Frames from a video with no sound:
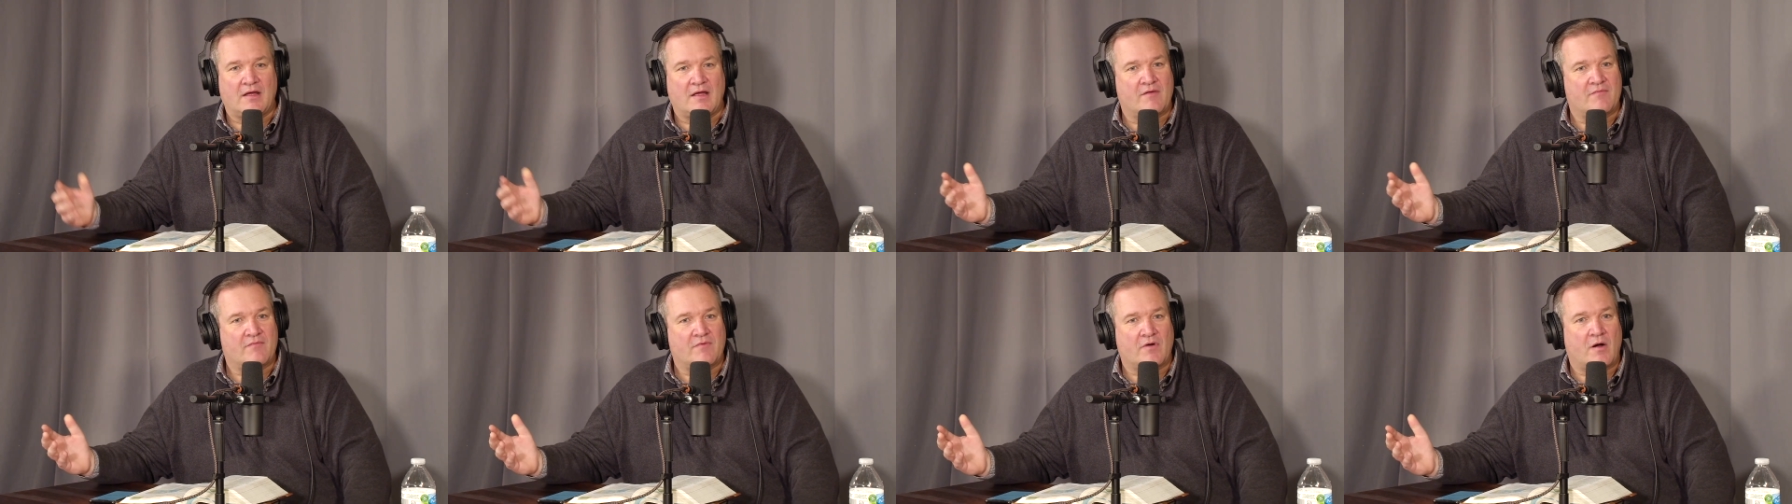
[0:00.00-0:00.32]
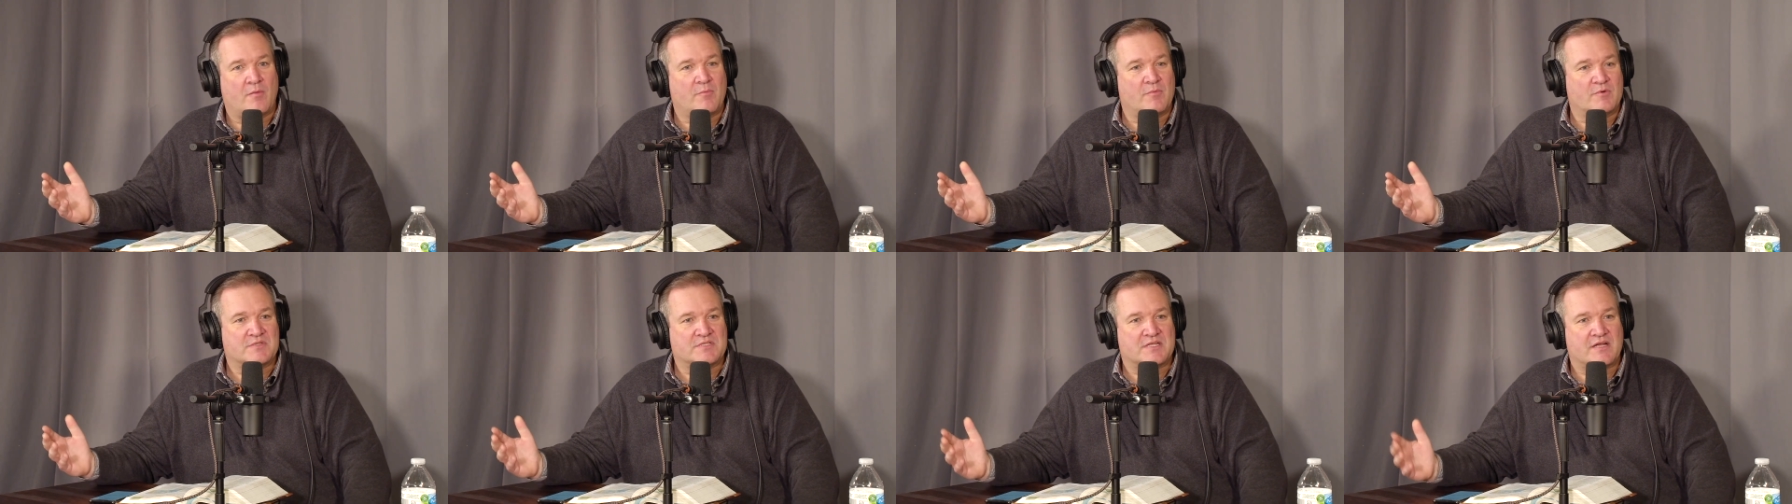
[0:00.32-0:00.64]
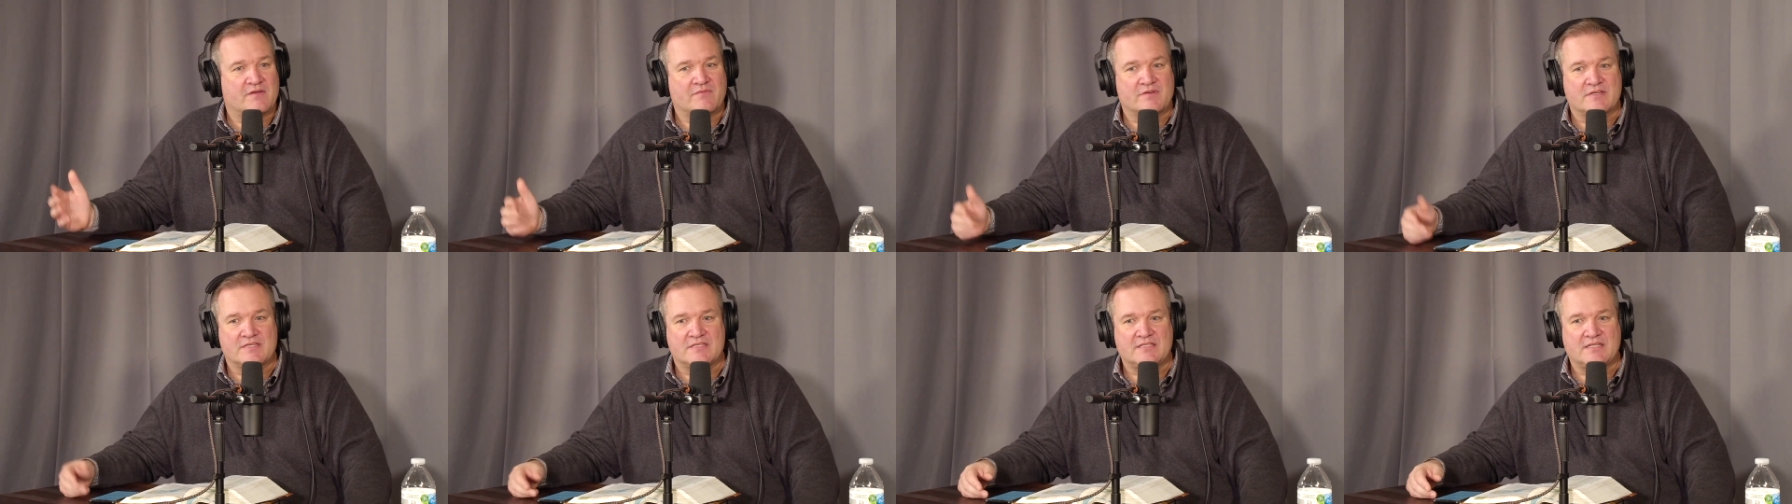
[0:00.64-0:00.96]
ev- almost
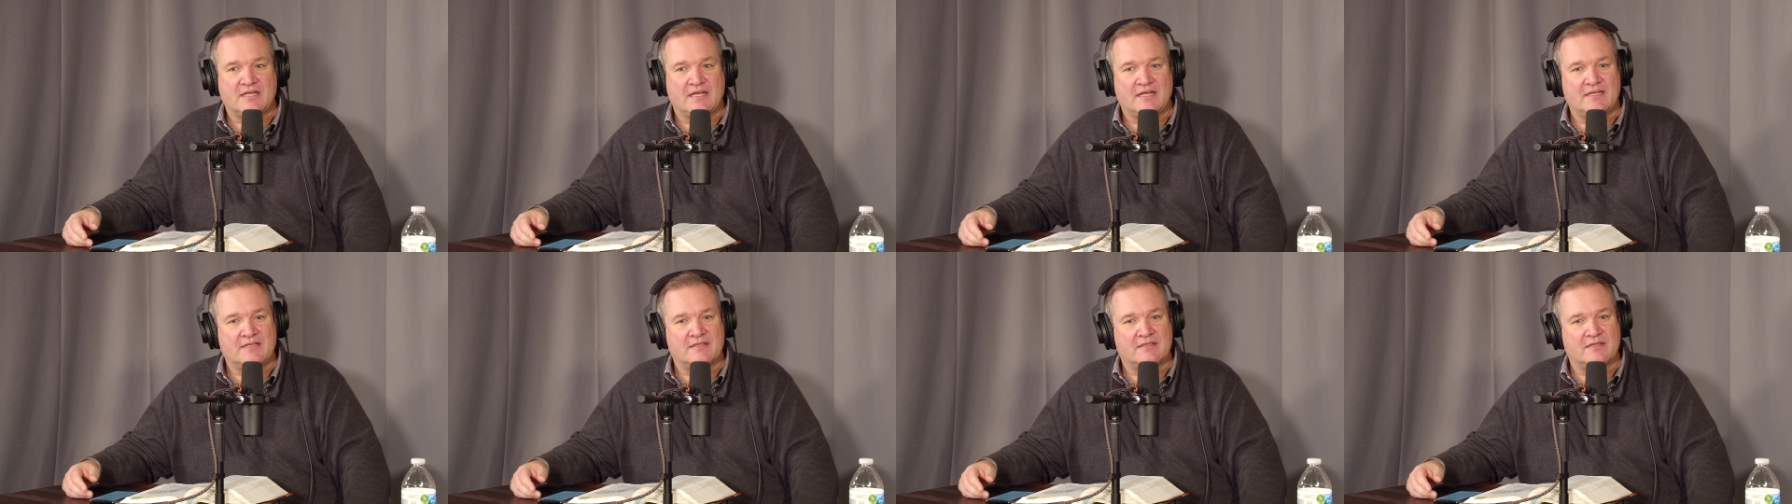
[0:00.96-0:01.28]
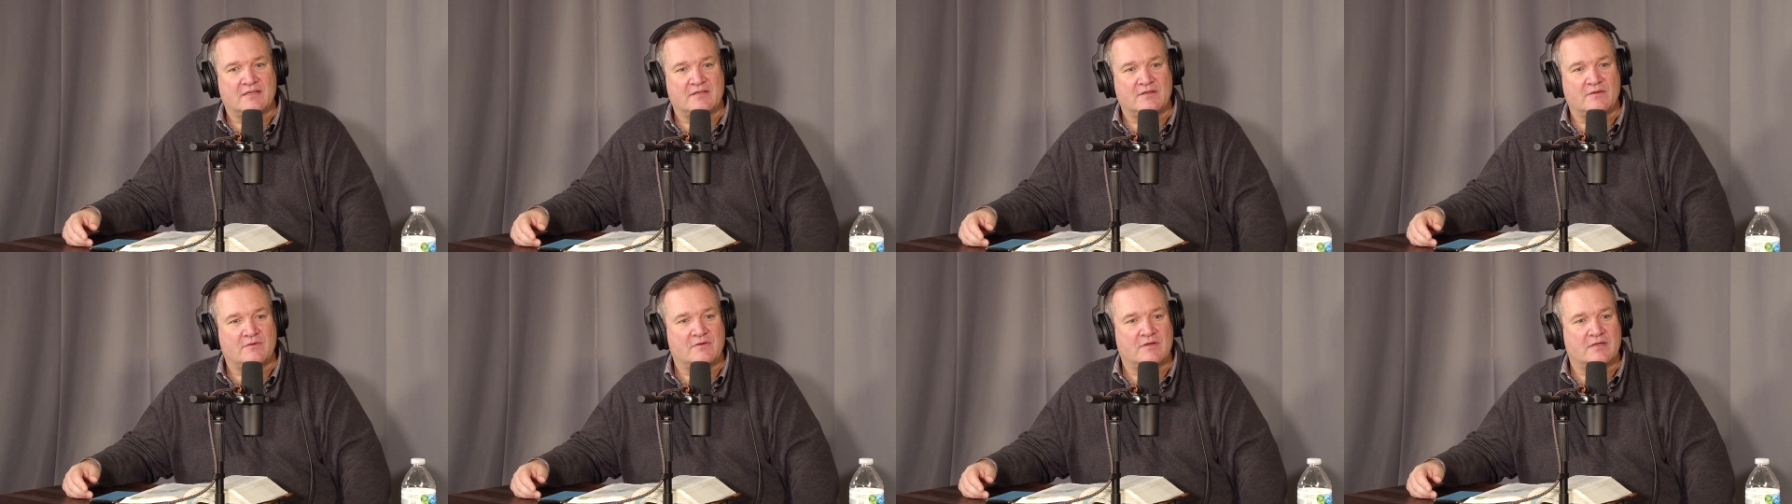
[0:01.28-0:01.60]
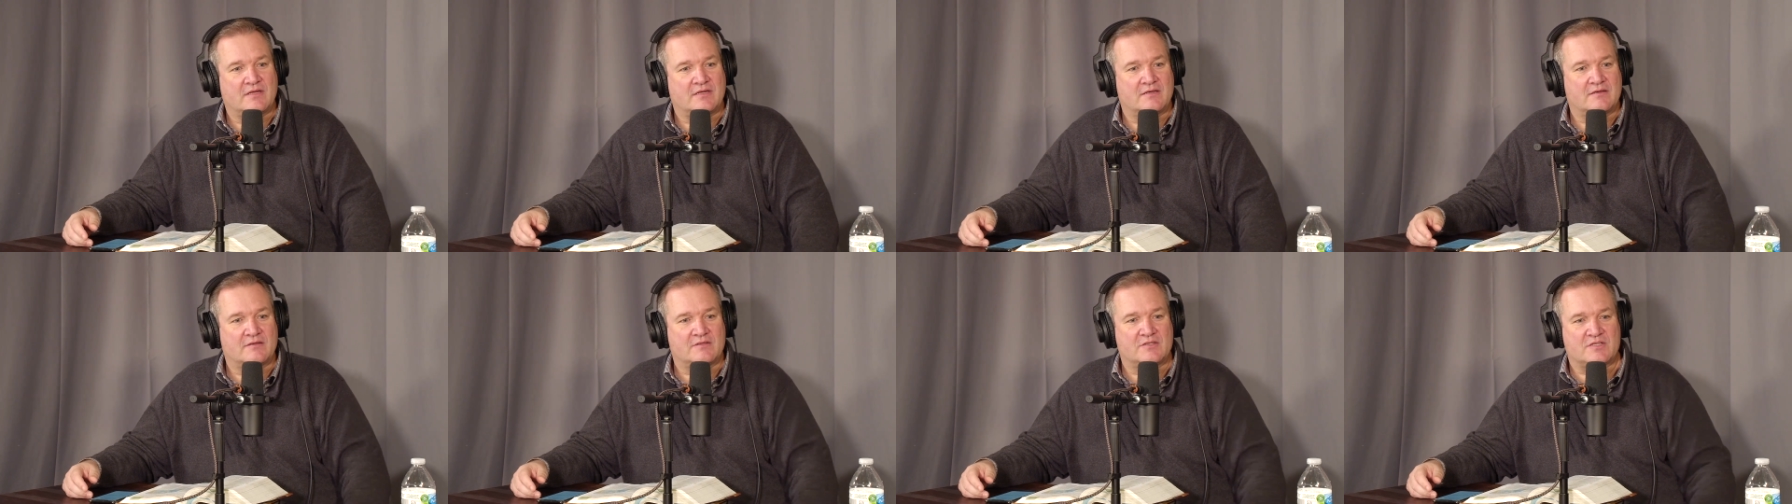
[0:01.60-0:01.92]
every state in the union